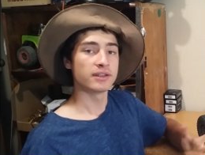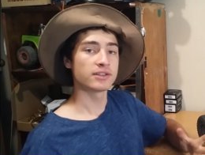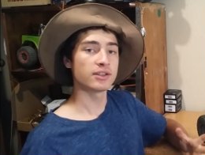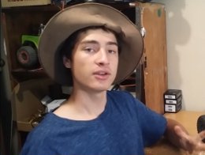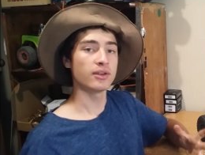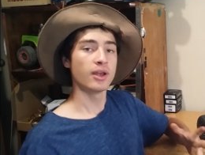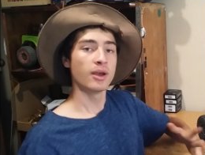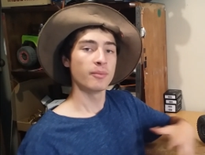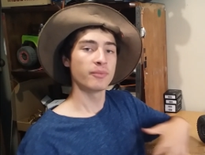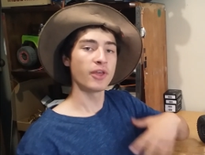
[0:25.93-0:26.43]

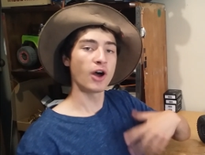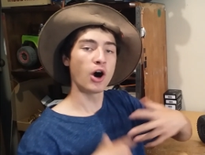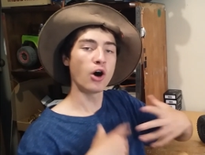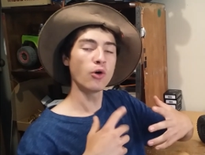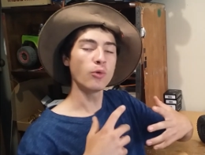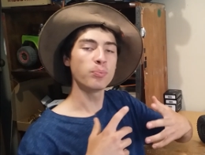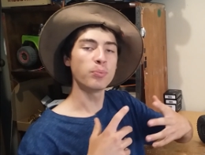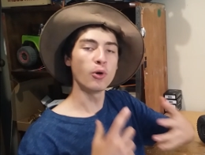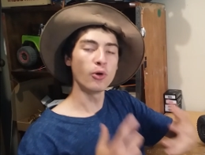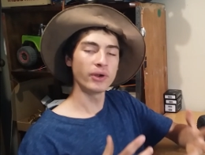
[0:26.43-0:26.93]
So the
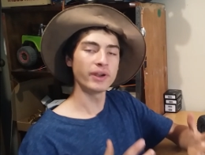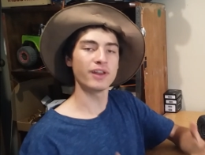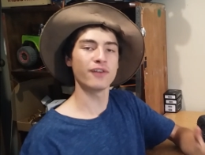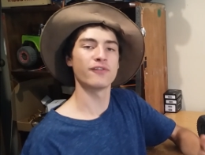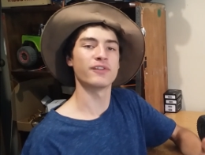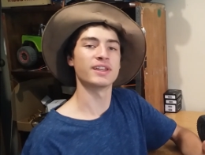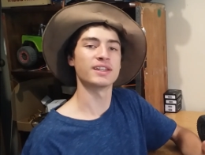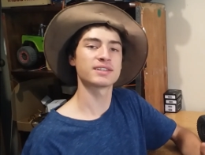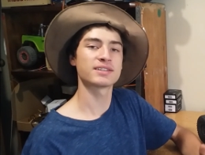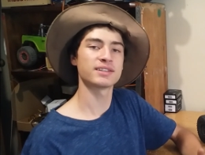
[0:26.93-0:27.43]
whole point
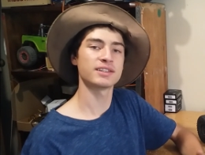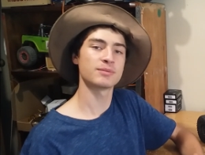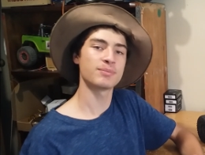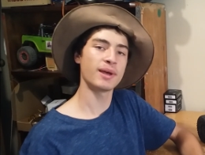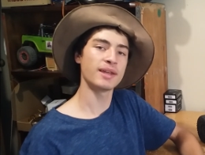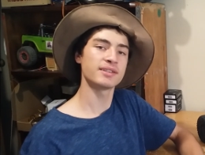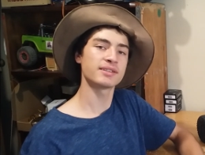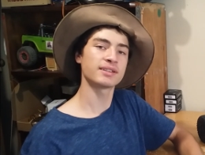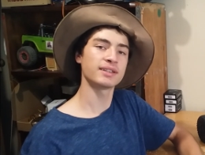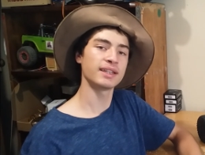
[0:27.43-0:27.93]
of this is
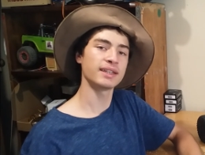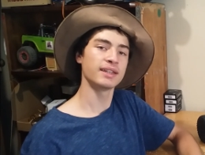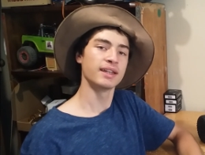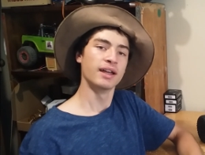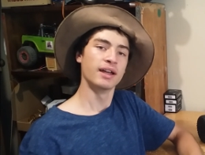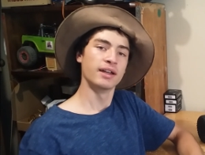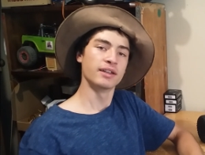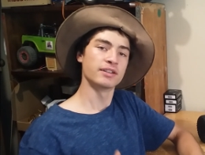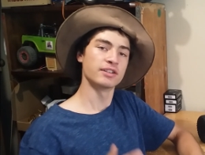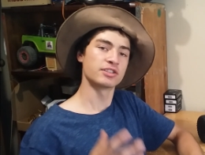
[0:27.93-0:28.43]

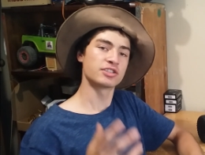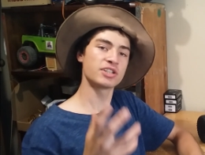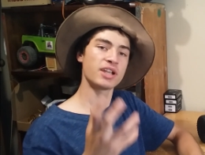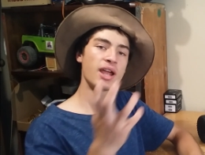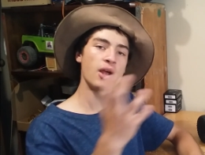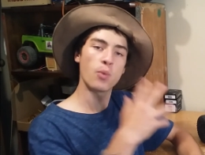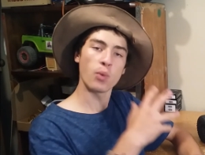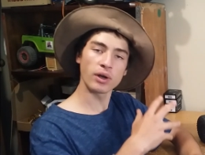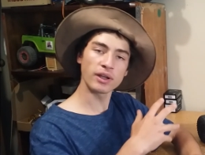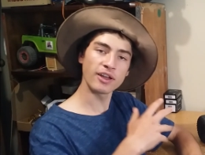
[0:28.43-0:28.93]
basically to
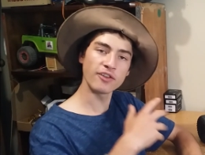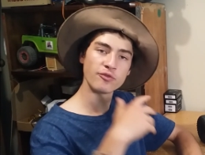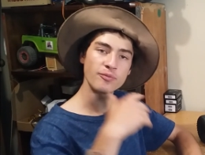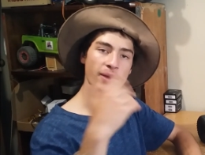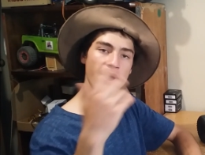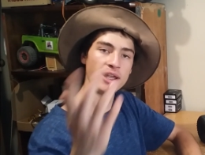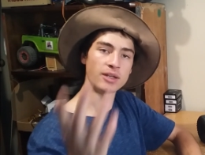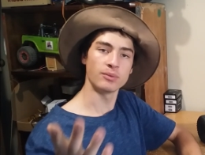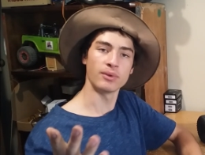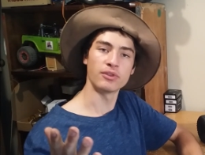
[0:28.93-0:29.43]
share what
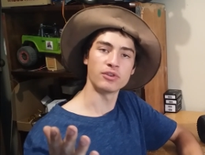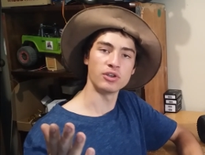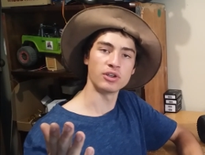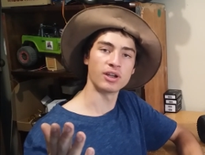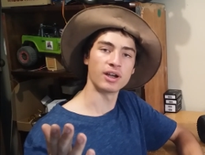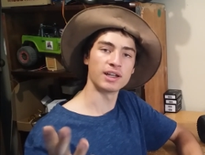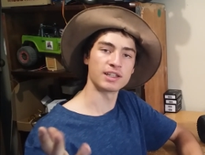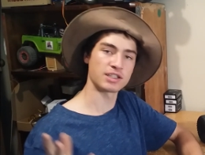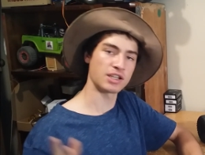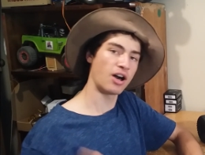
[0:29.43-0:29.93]
I've made with
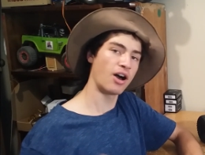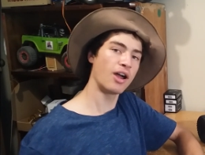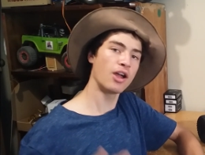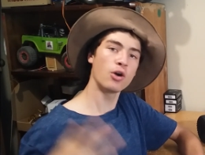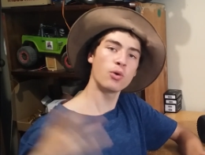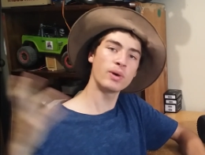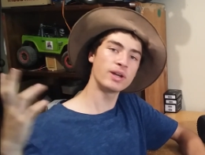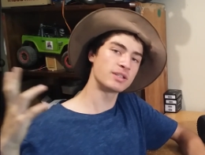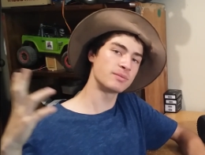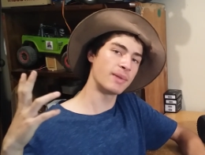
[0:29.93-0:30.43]
you guys.
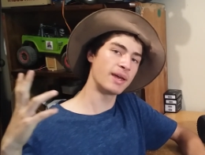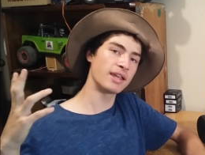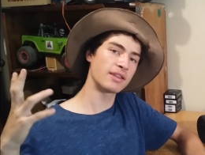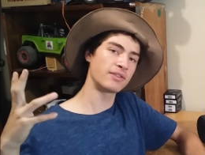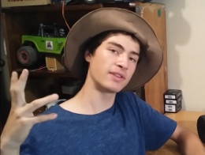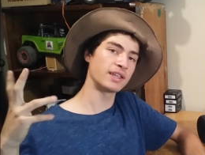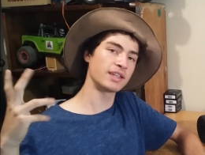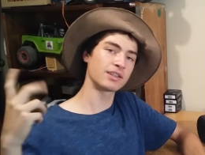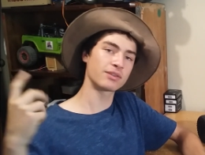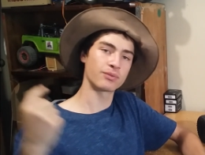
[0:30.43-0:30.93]
I always
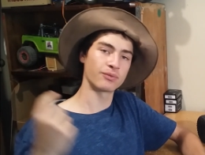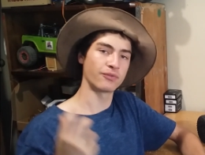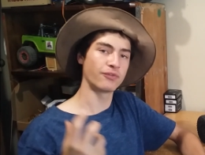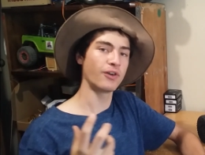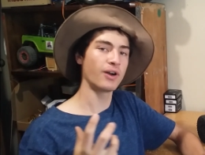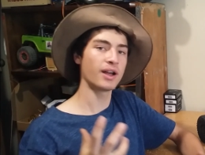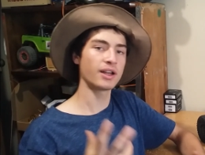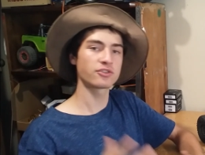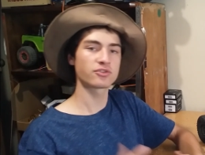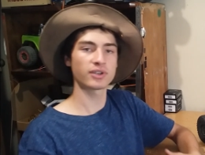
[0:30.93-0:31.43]
make things from
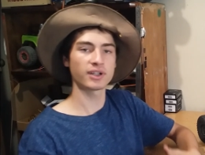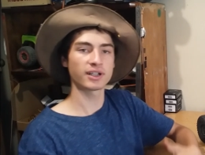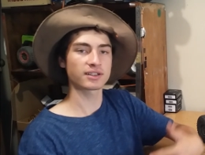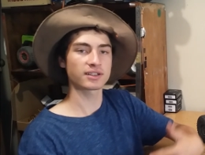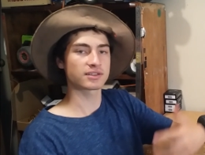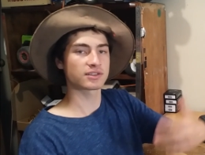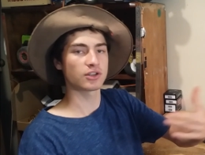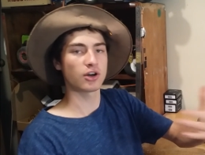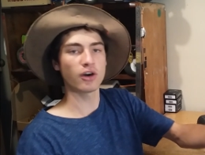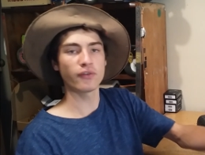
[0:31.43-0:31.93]
fire
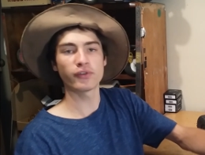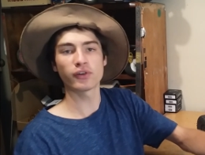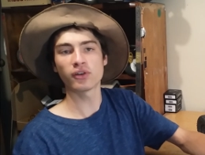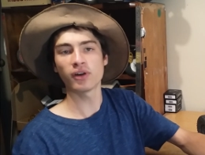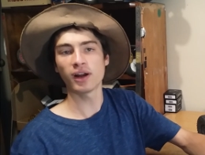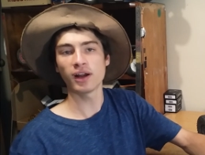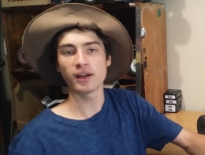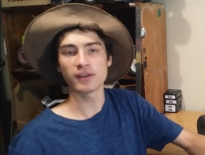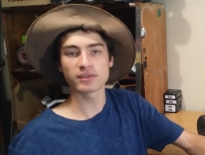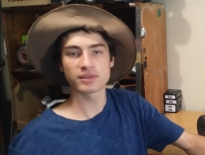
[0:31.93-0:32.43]
trucks to
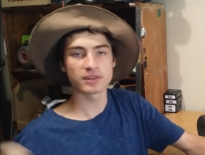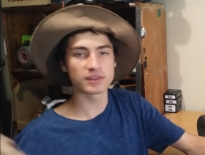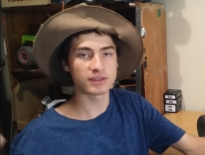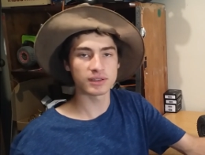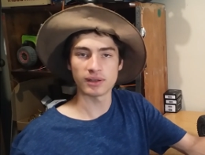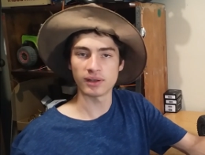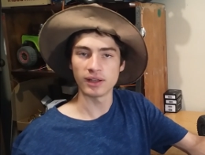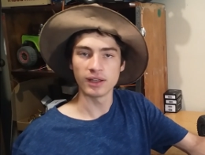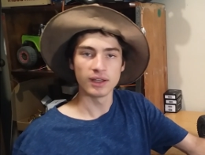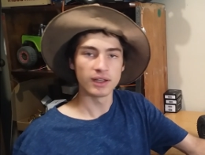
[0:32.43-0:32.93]
hovercrafts
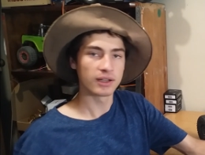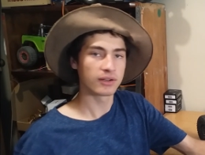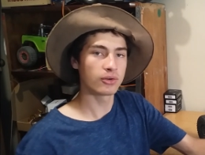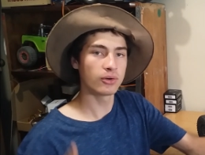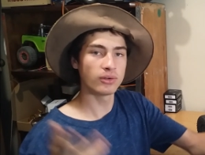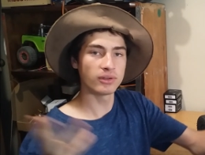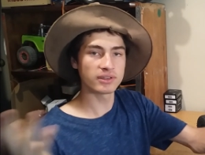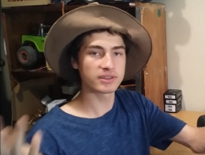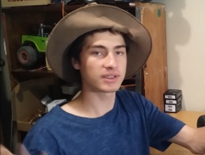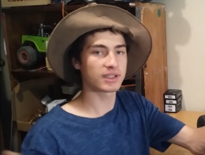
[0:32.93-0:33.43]
to
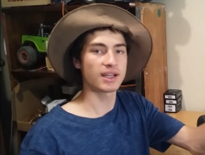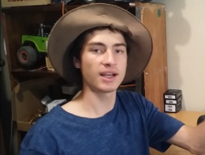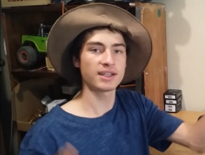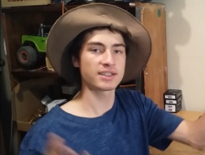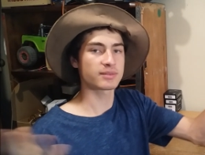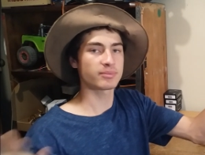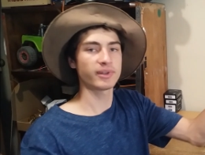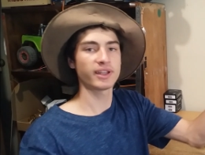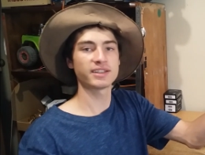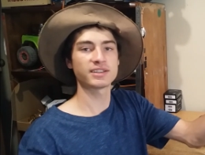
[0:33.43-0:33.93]
crawlers to
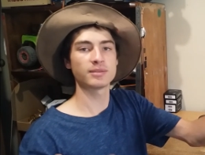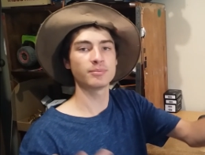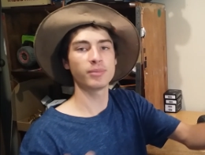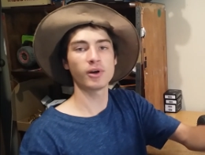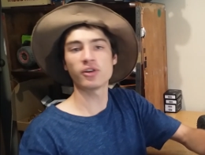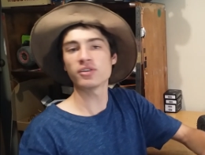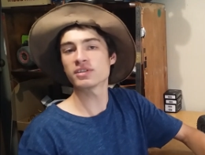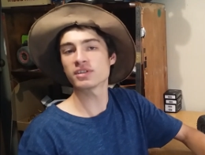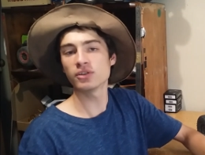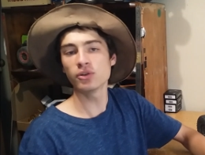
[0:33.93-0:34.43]
cars to planes to
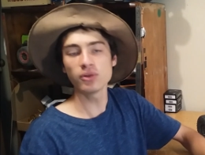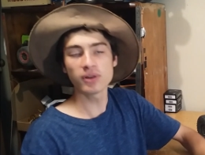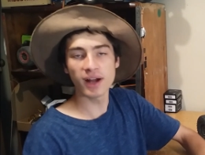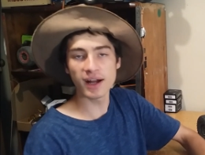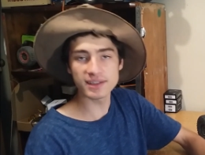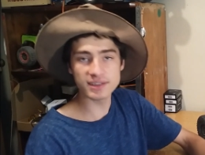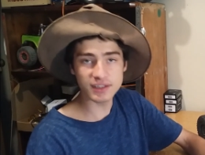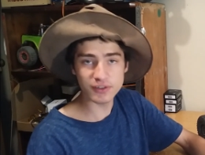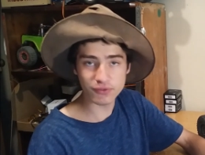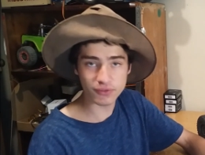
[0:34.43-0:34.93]
boats and all
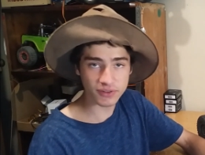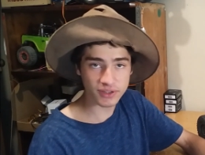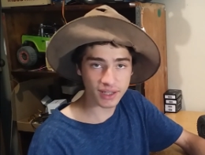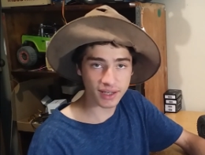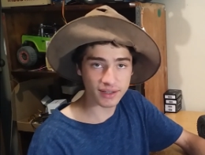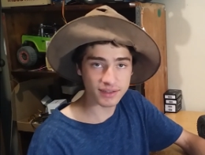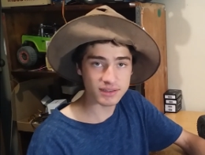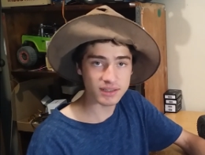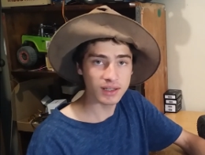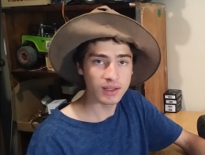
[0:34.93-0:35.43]
kinds of different
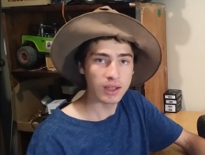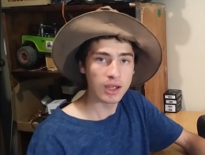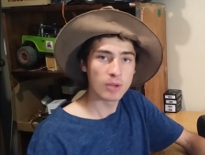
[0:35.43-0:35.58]
things,